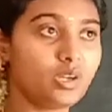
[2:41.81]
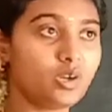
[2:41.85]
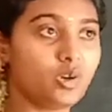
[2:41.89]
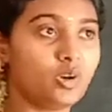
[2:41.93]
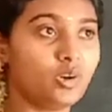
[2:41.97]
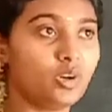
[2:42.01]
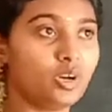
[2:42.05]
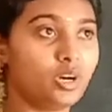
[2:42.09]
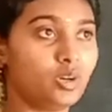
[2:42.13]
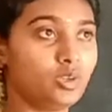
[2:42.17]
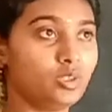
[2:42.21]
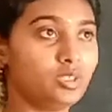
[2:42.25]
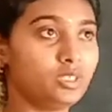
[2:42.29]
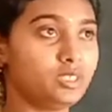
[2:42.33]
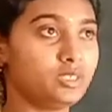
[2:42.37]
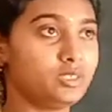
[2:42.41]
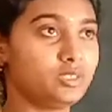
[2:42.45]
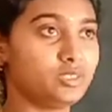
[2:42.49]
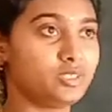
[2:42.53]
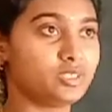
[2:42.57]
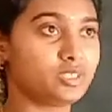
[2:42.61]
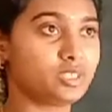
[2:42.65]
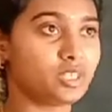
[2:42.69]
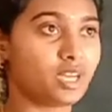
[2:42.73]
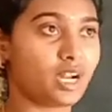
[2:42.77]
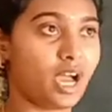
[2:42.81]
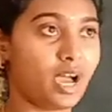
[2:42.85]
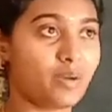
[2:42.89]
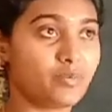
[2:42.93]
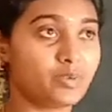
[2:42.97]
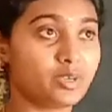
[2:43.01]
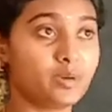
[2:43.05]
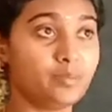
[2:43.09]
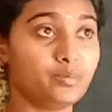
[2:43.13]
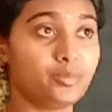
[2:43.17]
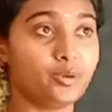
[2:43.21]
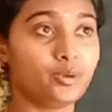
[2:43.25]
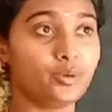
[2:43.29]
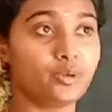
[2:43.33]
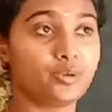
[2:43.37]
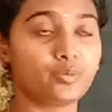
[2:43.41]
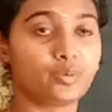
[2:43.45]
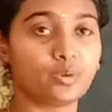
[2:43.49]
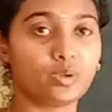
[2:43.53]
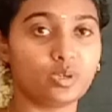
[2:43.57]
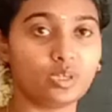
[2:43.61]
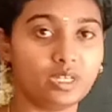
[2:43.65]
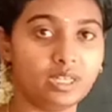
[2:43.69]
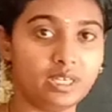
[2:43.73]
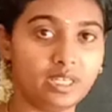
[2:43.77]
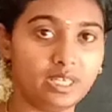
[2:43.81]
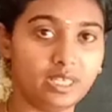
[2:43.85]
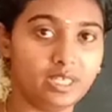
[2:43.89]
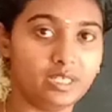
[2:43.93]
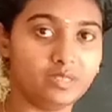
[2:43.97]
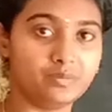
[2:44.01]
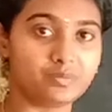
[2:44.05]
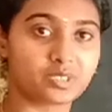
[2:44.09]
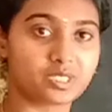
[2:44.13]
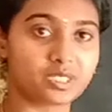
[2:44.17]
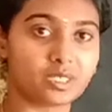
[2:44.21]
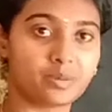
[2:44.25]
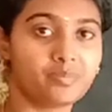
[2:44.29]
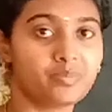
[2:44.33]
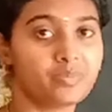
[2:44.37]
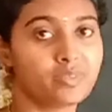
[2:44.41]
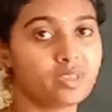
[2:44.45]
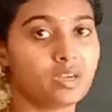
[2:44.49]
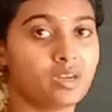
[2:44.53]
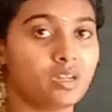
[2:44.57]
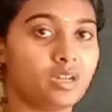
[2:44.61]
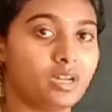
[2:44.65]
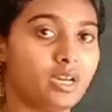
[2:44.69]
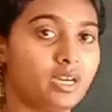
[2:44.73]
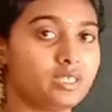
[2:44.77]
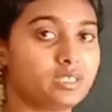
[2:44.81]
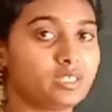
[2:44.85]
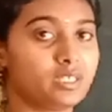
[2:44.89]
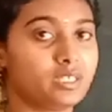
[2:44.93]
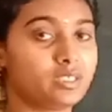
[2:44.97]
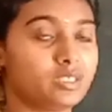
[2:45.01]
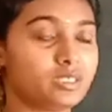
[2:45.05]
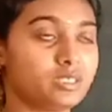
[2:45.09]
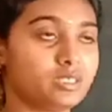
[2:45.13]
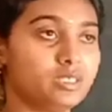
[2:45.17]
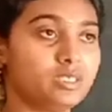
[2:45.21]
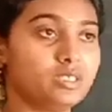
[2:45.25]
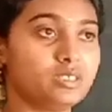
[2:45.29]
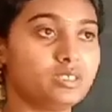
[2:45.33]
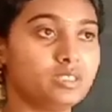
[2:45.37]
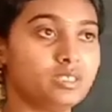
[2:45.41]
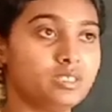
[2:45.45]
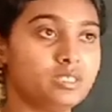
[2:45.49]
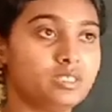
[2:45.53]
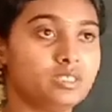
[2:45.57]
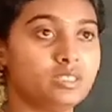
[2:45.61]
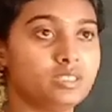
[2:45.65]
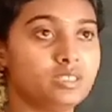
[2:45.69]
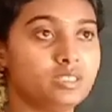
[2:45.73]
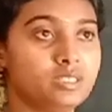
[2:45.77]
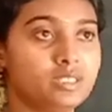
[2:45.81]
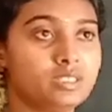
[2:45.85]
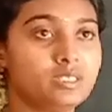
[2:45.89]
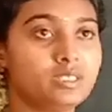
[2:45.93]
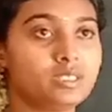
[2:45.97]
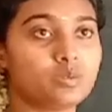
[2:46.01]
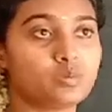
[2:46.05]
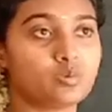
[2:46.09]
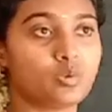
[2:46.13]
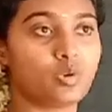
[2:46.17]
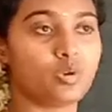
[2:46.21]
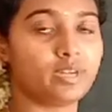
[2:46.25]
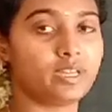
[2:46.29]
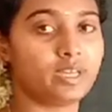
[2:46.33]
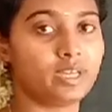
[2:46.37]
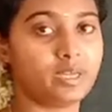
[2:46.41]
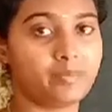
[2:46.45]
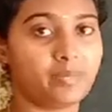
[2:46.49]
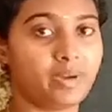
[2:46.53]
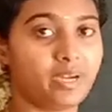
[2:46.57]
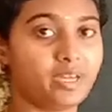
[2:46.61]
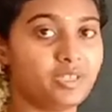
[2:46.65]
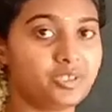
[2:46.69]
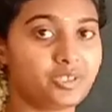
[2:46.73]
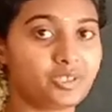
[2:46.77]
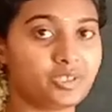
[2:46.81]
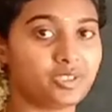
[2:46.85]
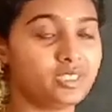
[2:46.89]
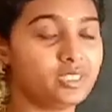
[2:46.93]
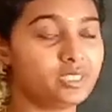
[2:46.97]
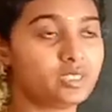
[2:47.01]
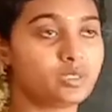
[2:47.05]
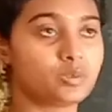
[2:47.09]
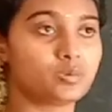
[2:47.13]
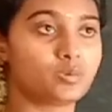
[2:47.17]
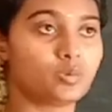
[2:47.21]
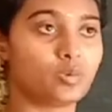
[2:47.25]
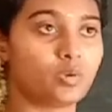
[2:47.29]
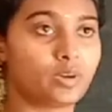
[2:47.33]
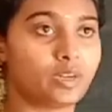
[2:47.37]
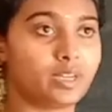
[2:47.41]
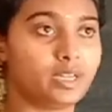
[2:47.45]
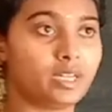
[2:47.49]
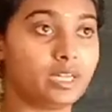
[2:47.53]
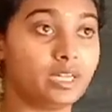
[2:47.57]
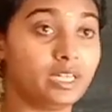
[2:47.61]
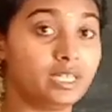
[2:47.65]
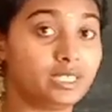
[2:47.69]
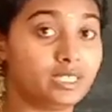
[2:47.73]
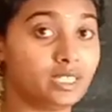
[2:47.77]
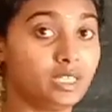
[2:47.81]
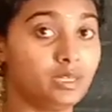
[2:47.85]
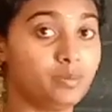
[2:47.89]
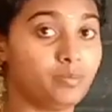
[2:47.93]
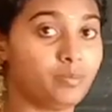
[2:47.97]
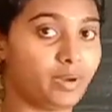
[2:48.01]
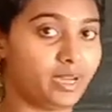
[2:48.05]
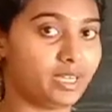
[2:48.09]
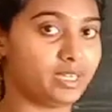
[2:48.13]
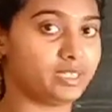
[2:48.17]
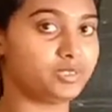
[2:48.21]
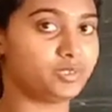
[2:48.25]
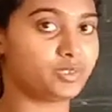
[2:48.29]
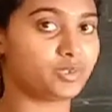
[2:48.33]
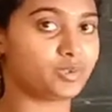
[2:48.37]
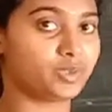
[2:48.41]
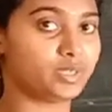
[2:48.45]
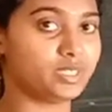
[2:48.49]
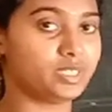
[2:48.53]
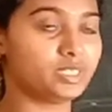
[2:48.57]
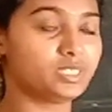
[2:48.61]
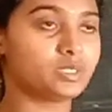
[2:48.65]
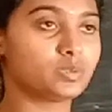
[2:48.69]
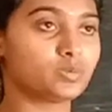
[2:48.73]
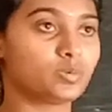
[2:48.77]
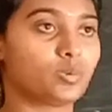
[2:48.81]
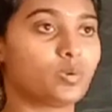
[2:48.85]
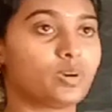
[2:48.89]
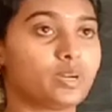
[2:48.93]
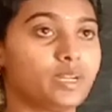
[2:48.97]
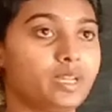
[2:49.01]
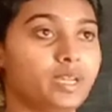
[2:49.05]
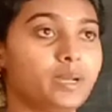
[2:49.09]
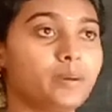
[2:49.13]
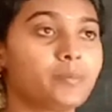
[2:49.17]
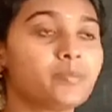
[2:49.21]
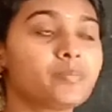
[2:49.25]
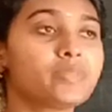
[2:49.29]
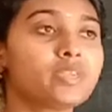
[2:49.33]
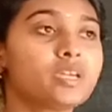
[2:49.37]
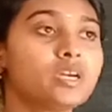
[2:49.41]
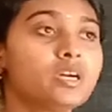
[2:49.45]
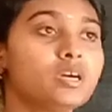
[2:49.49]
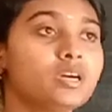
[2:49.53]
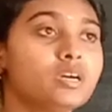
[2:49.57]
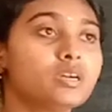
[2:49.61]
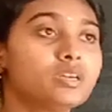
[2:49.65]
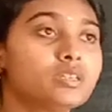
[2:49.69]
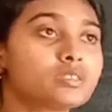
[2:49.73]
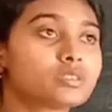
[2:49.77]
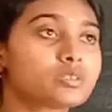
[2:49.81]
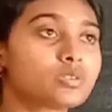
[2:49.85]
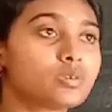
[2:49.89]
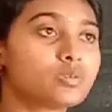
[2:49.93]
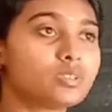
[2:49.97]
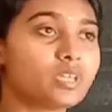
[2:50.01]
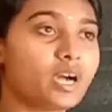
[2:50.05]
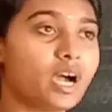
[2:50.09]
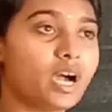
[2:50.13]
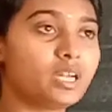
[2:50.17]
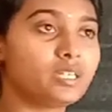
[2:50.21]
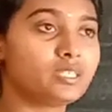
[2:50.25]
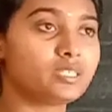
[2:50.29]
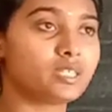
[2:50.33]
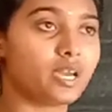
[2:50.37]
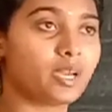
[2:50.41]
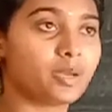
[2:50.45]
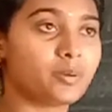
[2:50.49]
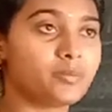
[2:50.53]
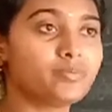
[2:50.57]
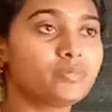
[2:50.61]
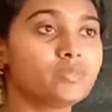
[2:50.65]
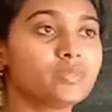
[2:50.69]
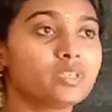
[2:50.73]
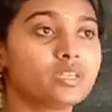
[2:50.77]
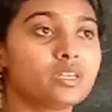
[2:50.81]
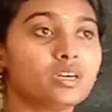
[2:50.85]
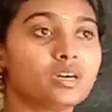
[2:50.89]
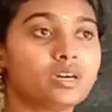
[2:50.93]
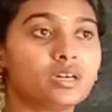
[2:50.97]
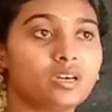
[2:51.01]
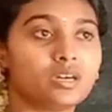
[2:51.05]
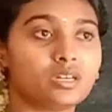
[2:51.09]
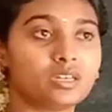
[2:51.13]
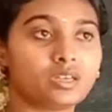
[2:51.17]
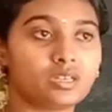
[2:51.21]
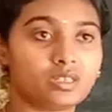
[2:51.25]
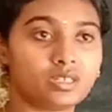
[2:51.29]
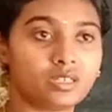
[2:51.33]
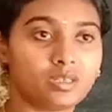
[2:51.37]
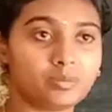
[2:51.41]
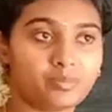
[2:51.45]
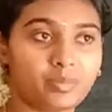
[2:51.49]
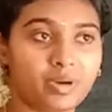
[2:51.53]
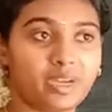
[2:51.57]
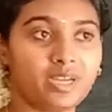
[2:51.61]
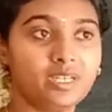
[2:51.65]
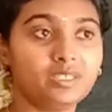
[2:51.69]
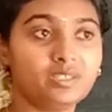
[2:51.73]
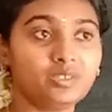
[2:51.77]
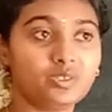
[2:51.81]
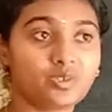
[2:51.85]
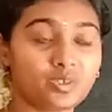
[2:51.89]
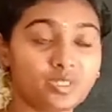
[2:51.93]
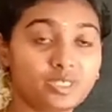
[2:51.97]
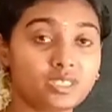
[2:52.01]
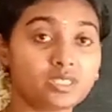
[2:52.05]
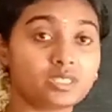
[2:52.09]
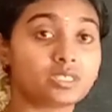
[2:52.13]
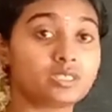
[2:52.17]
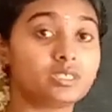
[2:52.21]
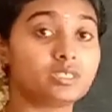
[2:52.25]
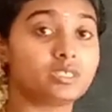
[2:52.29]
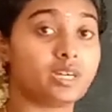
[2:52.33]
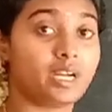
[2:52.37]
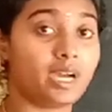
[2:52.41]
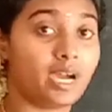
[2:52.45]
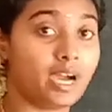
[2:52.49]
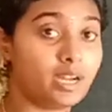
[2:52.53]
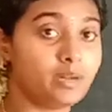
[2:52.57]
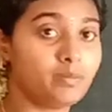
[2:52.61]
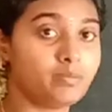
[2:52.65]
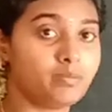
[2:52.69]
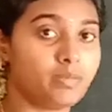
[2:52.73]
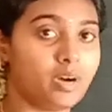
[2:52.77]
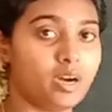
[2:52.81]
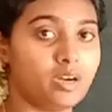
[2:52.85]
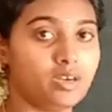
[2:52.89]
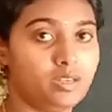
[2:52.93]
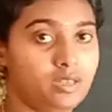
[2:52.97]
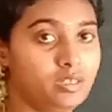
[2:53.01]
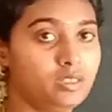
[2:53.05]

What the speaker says: All the trees are having a beautiful leaves, like that it is worrying, pine tree is worrying, little pine tree is worrying. So that time pine tree's grandma